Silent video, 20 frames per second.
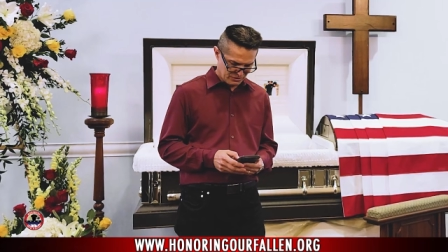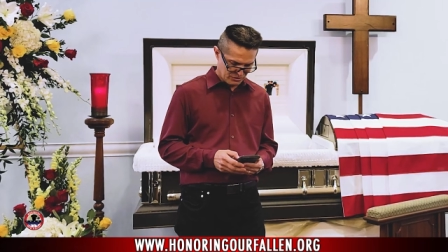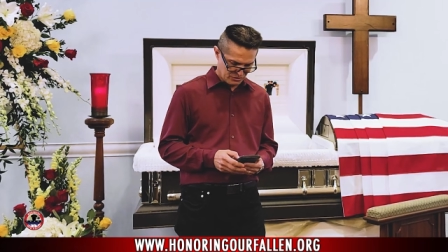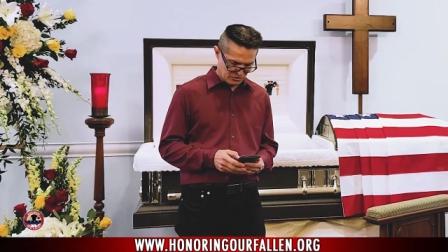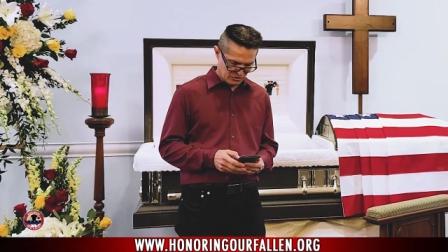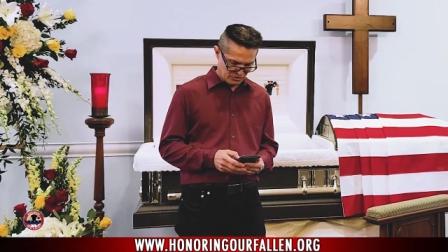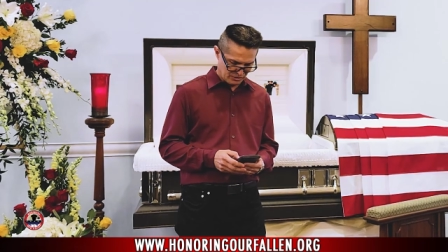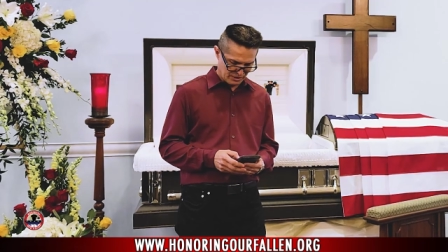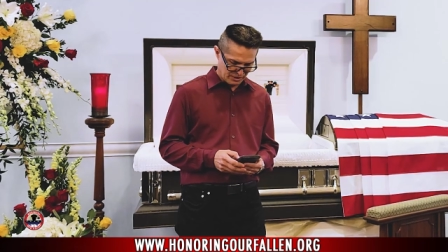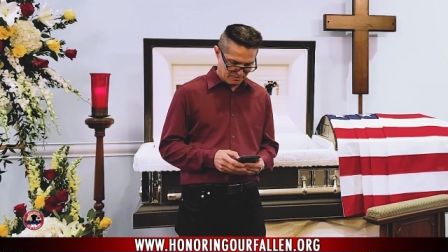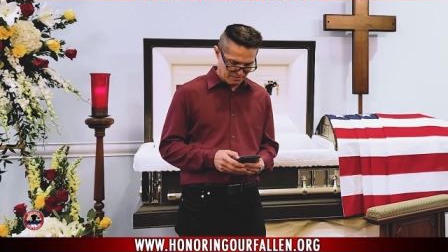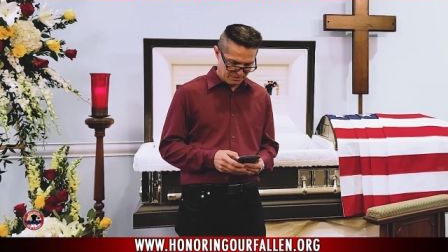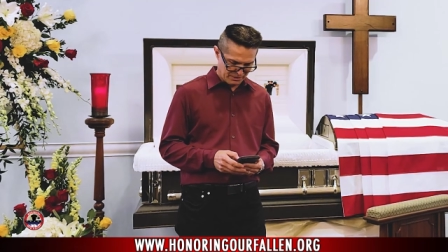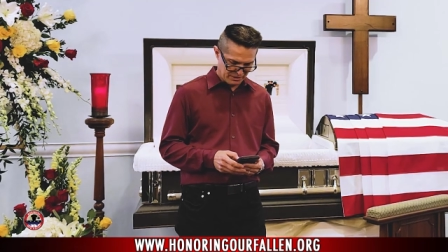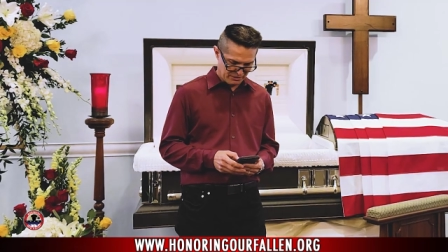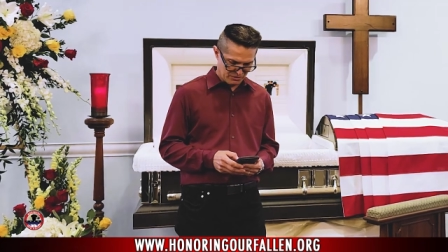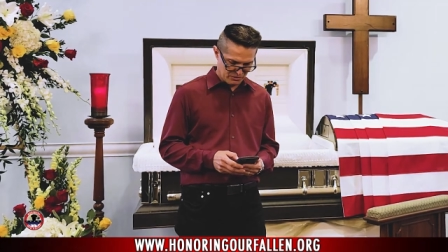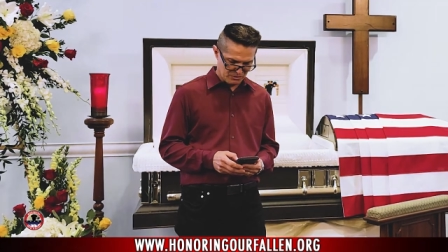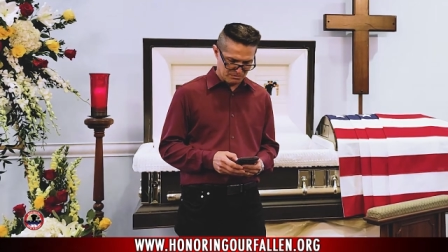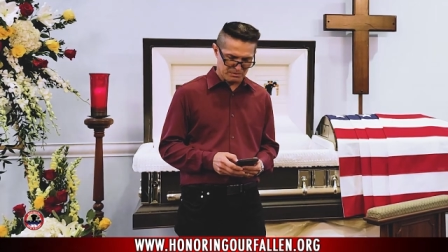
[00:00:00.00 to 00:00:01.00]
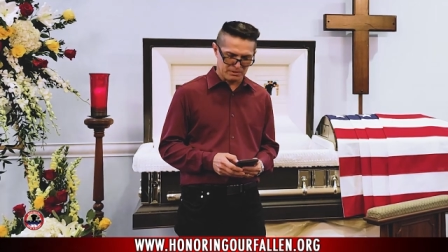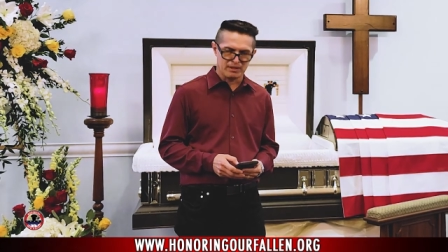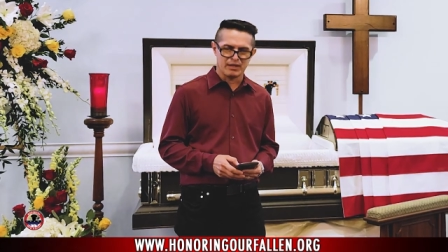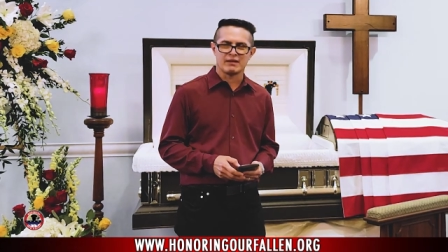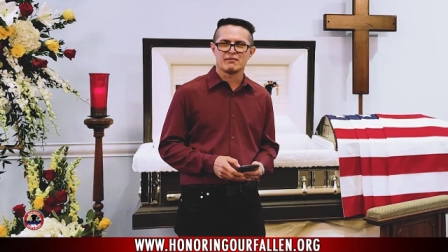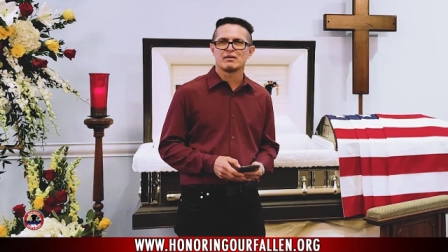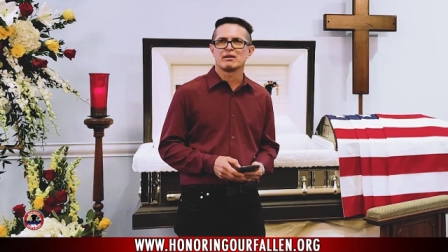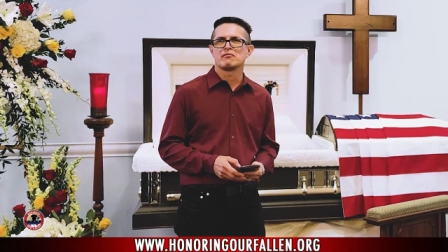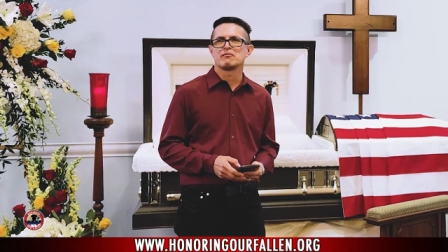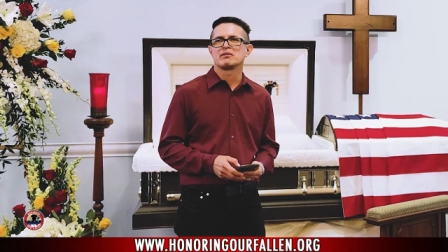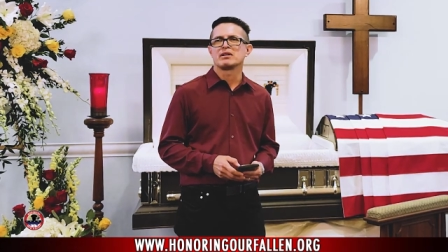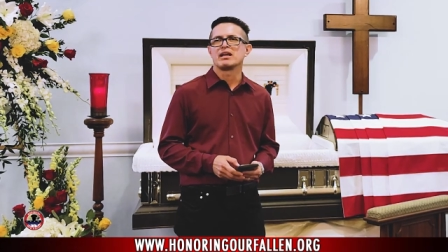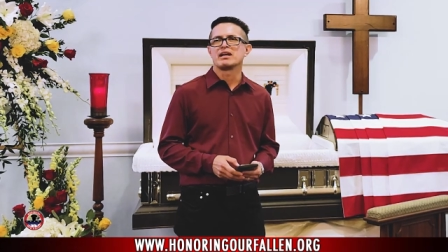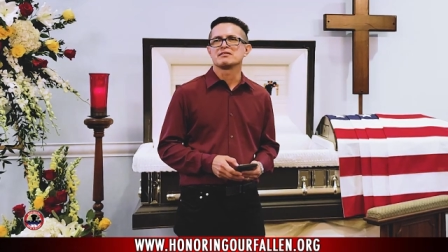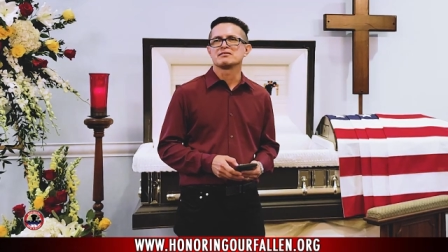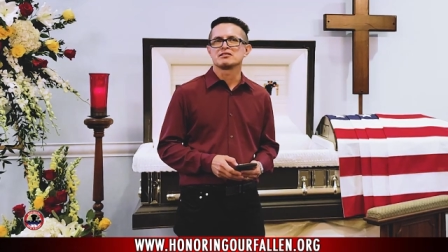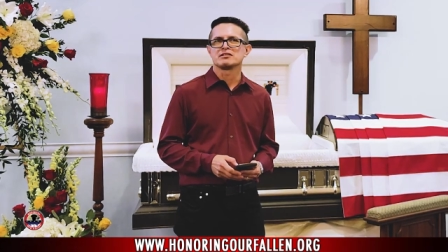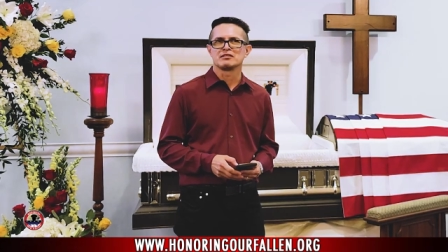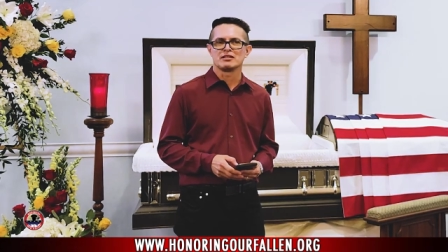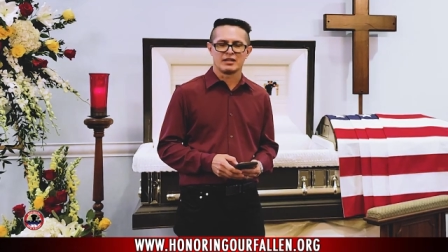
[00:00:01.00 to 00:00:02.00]
should not perish but have
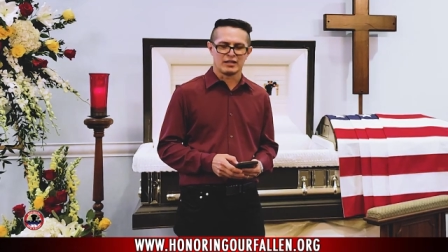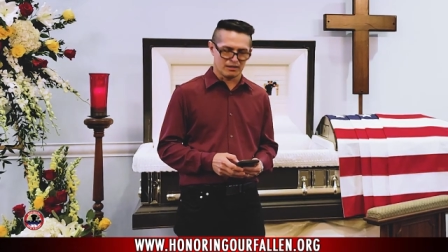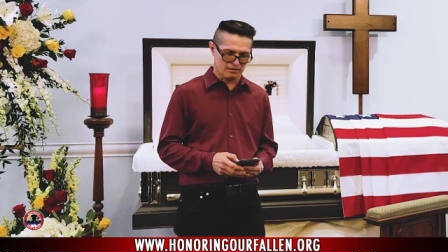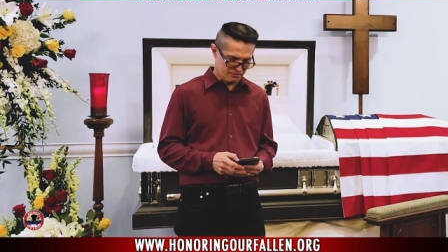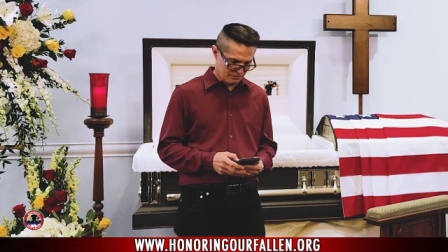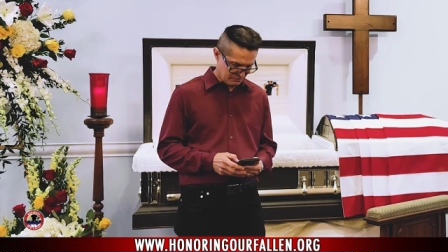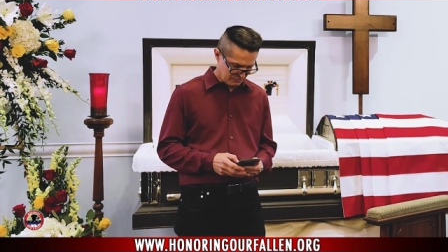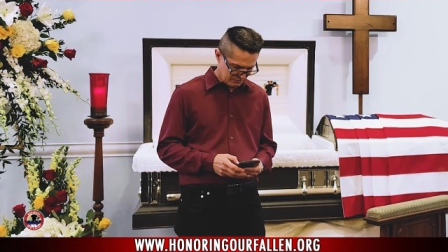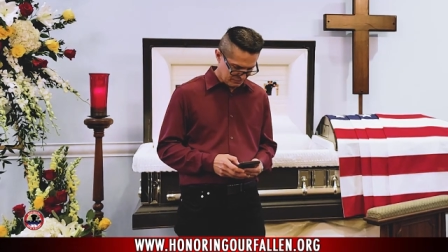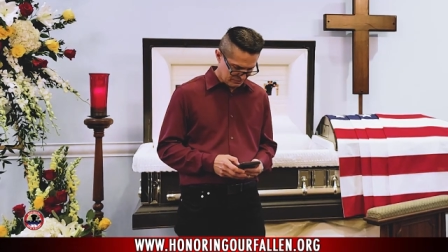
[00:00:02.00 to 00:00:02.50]
everlasting life.